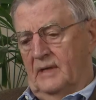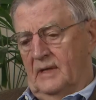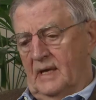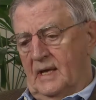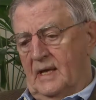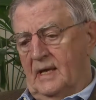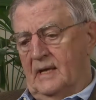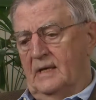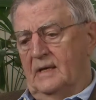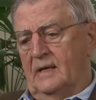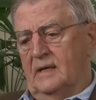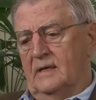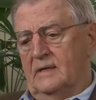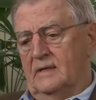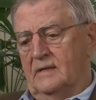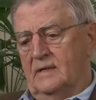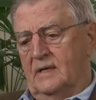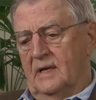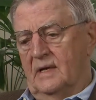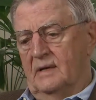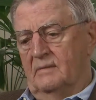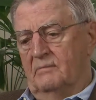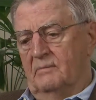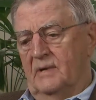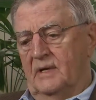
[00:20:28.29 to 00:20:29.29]
Indians
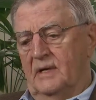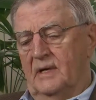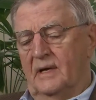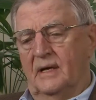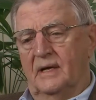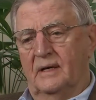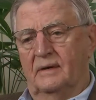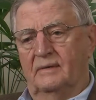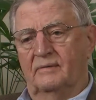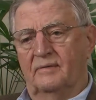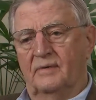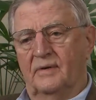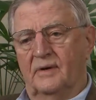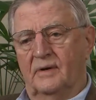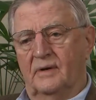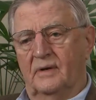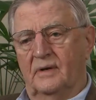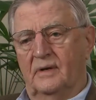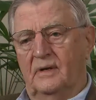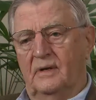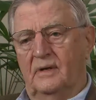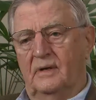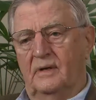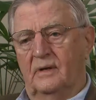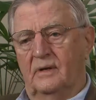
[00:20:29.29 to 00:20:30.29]
had been
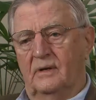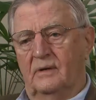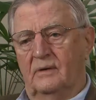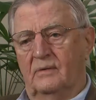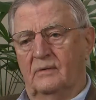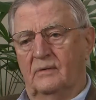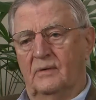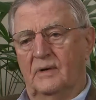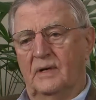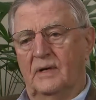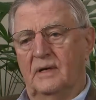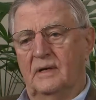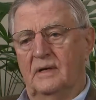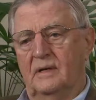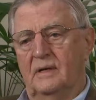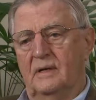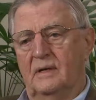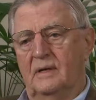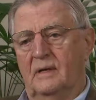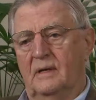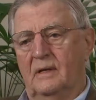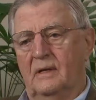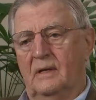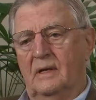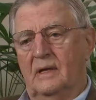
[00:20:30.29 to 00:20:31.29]
unfairly treated,
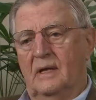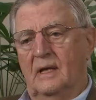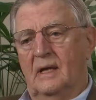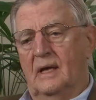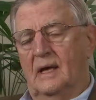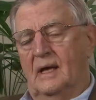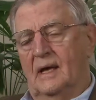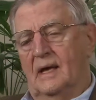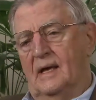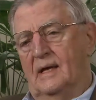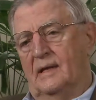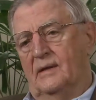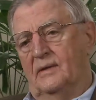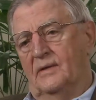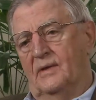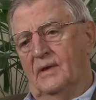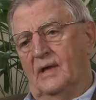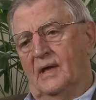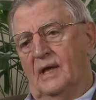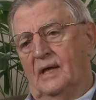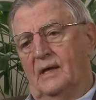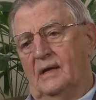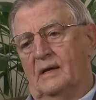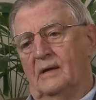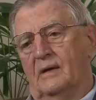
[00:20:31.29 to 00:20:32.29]
and
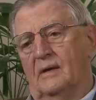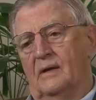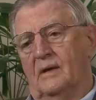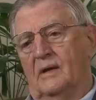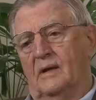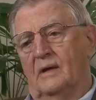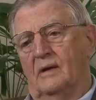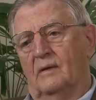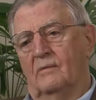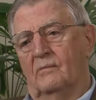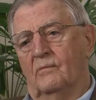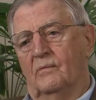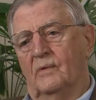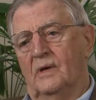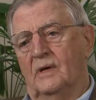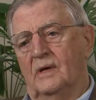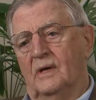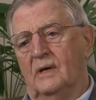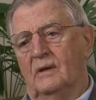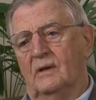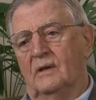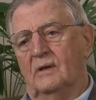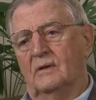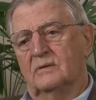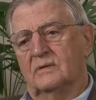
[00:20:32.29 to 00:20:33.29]
that
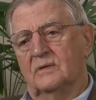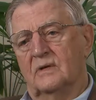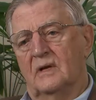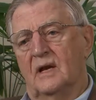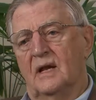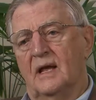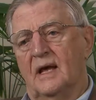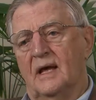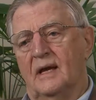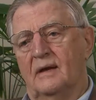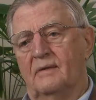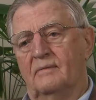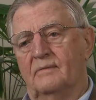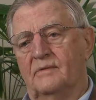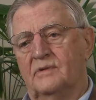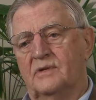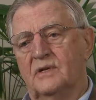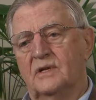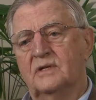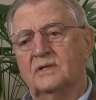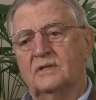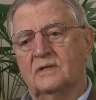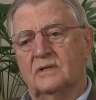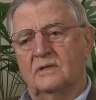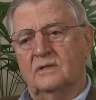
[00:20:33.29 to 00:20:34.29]
there's a lot of
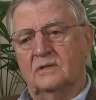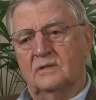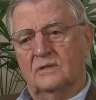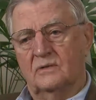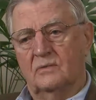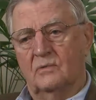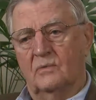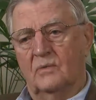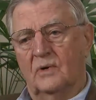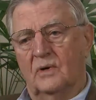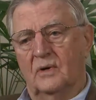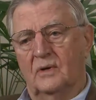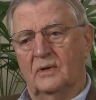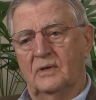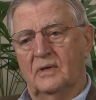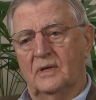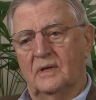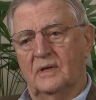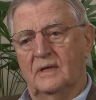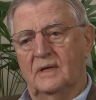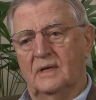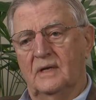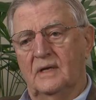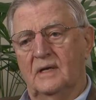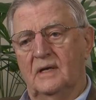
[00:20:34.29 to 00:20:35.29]
justice work
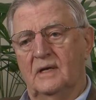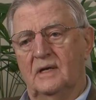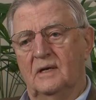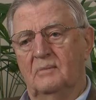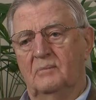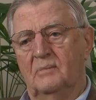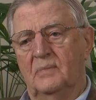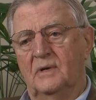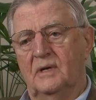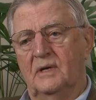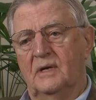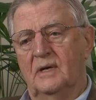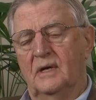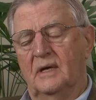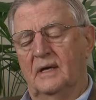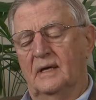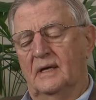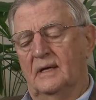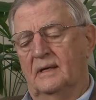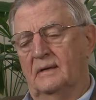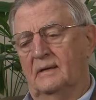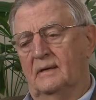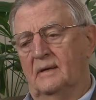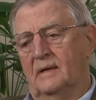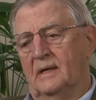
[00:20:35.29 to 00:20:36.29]
that needed to be
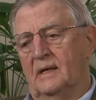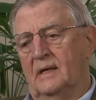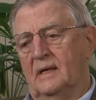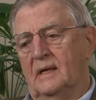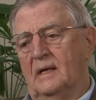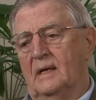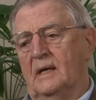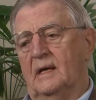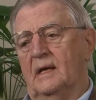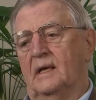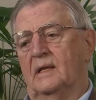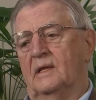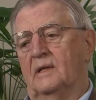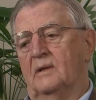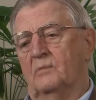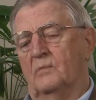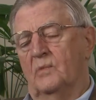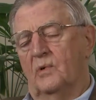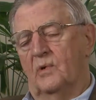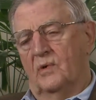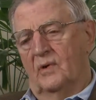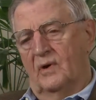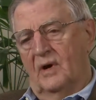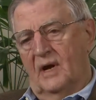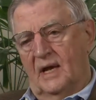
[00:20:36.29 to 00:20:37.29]
done. And the
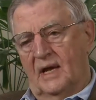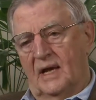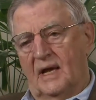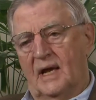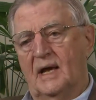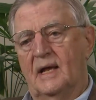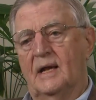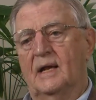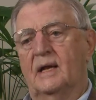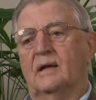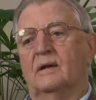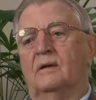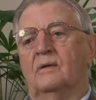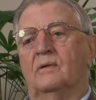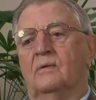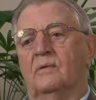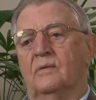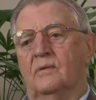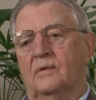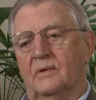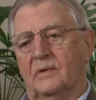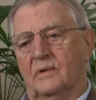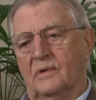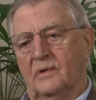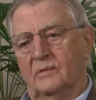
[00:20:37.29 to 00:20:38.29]
more I got into
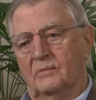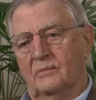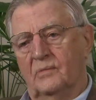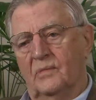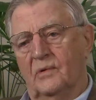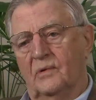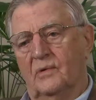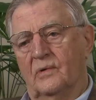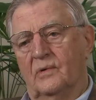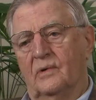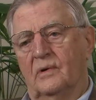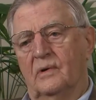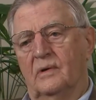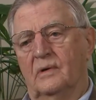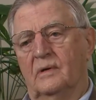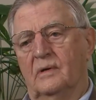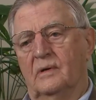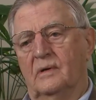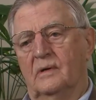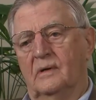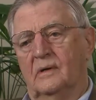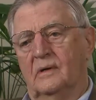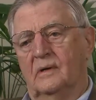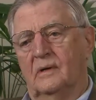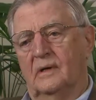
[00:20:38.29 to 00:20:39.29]
it, the more
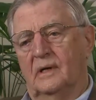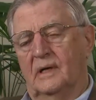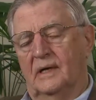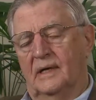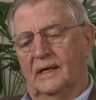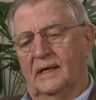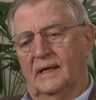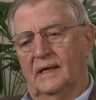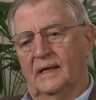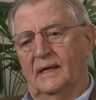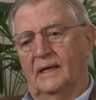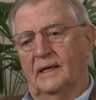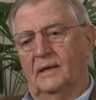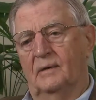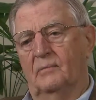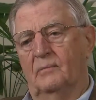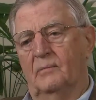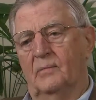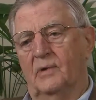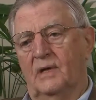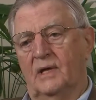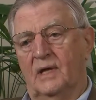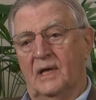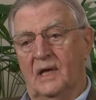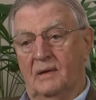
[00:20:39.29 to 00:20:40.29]
I
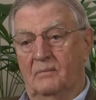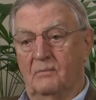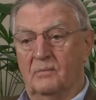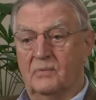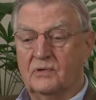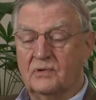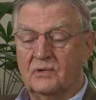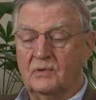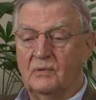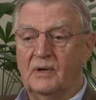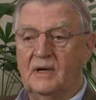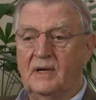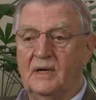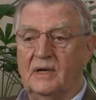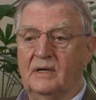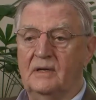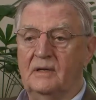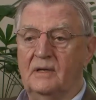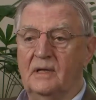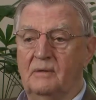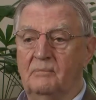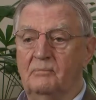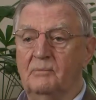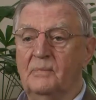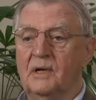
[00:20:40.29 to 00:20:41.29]
became persuaded
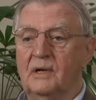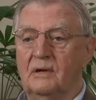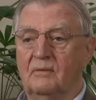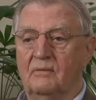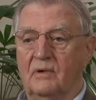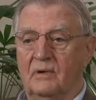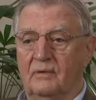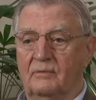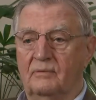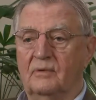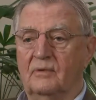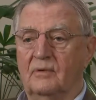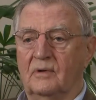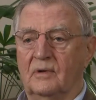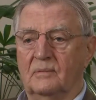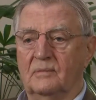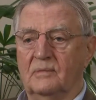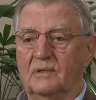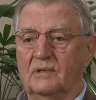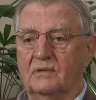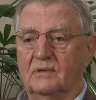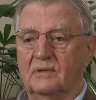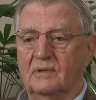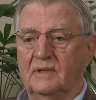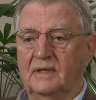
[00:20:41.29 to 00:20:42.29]
that big
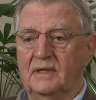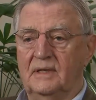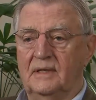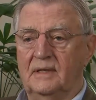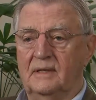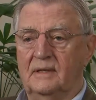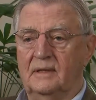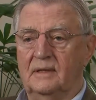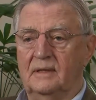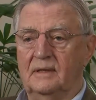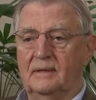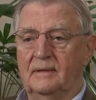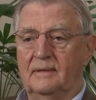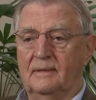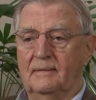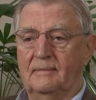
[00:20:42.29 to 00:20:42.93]
reforms were needed.